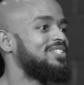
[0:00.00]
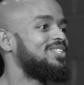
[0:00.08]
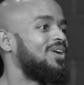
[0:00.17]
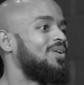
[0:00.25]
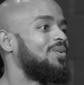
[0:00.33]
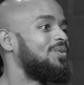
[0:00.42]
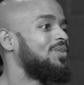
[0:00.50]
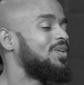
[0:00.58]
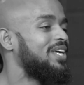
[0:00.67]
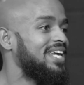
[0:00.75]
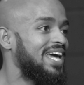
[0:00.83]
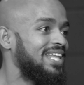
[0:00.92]
So
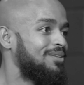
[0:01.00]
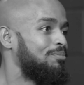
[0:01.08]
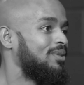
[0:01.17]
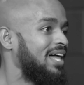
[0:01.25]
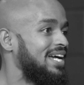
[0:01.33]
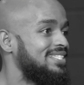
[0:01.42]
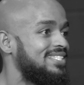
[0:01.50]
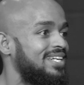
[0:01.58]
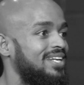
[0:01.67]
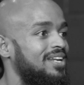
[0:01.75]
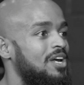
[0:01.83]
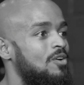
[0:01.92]
looking at the plants,
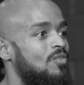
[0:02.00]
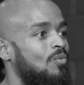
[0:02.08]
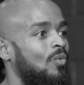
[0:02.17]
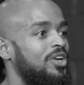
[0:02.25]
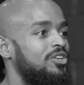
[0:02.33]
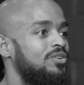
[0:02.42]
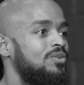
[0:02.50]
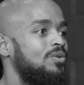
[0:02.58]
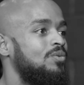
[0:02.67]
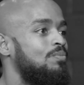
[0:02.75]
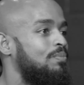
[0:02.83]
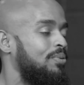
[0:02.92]
and when
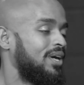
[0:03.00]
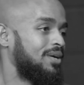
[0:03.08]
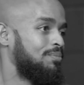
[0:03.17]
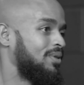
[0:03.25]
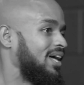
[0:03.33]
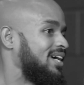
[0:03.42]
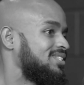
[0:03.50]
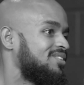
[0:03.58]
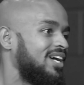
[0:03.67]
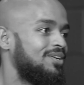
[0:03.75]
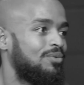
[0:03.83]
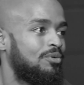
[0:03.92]
you pick plants,
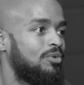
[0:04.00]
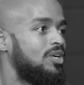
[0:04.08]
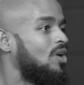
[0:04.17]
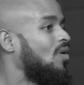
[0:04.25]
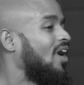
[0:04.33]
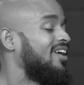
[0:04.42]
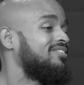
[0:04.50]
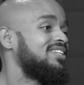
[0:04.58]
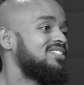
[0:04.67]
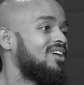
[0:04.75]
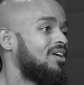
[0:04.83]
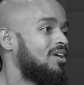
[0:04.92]
right? When we go
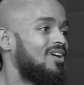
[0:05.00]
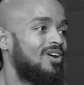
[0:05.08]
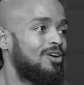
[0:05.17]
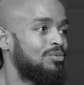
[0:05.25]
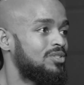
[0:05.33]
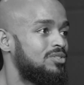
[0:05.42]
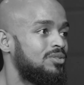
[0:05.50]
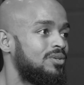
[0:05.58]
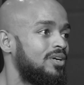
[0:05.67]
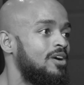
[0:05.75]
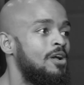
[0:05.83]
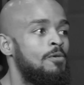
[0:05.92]
harvest on our herbal
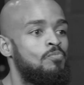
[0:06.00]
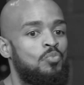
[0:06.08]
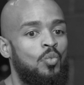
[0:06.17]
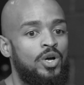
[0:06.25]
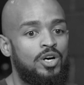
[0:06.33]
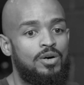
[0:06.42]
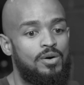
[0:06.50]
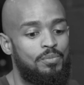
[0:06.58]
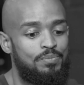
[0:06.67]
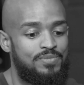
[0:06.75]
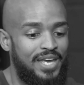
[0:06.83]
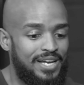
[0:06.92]
tour,
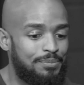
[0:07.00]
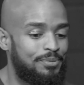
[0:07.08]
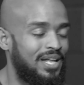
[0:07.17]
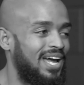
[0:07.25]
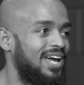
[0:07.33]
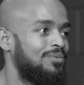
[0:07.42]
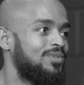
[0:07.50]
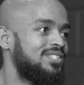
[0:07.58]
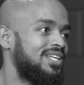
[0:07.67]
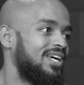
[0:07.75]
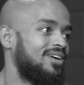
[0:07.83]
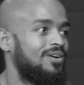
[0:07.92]
we'll take a plant and we'll
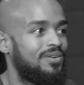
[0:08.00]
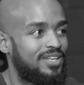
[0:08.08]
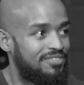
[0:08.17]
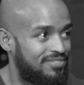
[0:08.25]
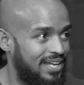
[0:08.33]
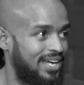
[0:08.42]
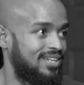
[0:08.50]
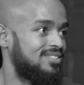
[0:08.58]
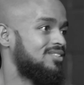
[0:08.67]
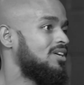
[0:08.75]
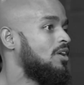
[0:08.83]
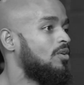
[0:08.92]
say, oh, give
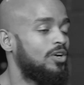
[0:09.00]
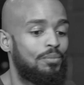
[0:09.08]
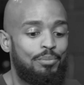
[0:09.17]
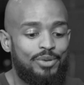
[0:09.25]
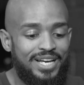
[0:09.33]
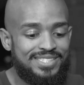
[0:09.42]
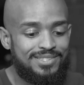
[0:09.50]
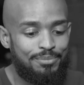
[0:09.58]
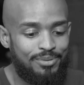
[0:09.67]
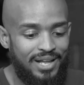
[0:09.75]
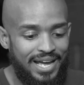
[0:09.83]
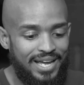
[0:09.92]
thanks. You'll bless the
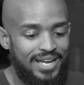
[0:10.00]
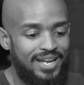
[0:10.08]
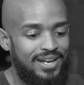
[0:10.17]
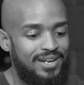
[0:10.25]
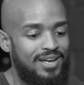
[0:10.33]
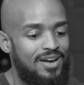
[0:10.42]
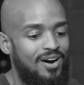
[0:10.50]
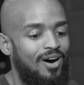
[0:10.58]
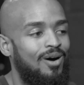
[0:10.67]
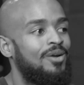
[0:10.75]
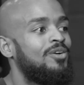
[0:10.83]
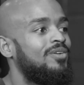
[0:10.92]
plant and
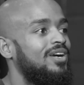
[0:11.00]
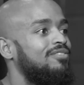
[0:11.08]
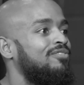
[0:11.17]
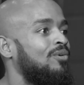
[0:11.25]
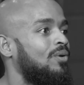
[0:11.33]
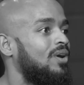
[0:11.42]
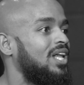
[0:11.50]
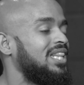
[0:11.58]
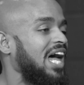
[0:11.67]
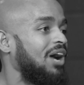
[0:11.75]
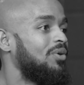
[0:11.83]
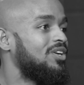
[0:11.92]
honor it for
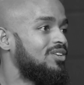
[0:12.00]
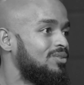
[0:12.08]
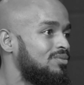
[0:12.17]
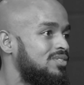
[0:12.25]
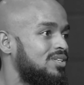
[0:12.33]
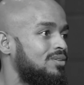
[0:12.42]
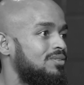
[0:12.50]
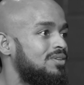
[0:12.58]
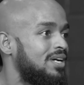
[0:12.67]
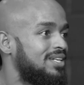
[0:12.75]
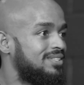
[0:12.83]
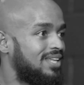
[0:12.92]
allowing you to
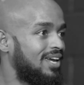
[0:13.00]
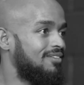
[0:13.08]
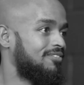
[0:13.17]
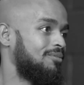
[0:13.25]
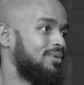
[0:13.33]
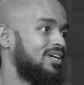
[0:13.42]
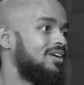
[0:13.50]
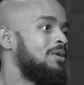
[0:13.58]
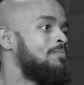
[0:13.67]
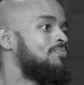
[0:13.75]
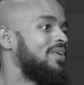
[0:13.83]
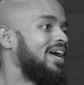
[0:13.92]
take from it,
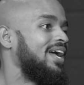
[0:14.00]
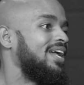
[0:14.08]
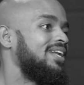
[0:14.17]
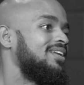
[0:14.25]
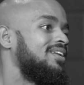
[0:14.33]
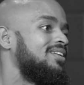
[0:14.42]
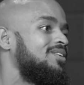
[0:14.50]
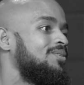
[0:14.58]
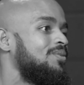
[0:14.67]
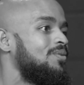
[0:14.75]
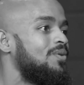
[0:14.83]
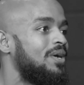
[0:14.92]
and
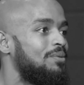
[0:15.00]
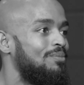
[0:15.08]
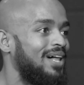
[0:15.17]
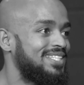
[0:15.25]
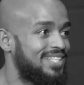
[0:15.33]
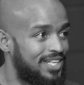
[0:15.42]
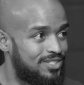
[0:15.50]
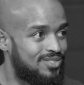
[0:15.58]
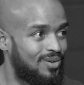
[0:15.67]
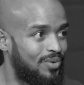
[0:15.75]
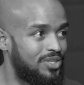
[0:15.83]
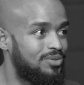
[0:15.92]
to blessing it.
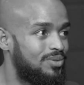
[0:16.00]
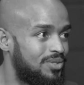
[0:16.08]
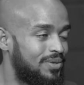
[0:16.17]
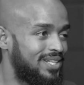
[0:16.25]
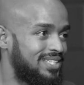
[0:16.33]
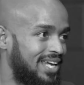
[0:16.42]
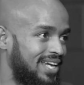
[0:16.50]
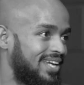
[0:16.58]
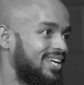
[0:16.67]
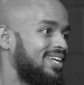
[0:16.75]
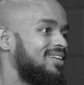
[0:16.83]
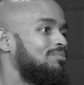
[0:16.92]
So when you do intake
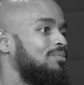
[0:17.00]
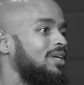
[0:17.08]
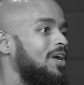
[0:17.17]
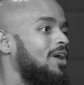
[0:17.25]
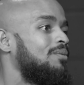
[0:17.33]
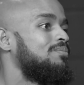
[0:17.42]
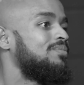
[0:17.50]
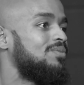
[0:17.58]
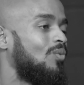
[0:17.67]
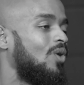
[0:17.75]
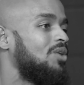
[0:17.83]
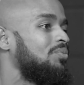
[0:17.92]
it, it becomes
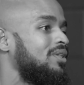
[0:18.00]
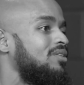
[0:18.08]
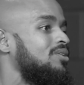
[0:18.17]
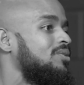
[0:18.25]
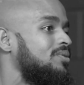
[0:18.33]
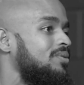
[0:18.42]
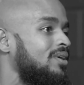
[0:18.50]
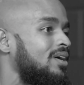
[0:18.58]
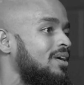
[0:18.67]
one with you,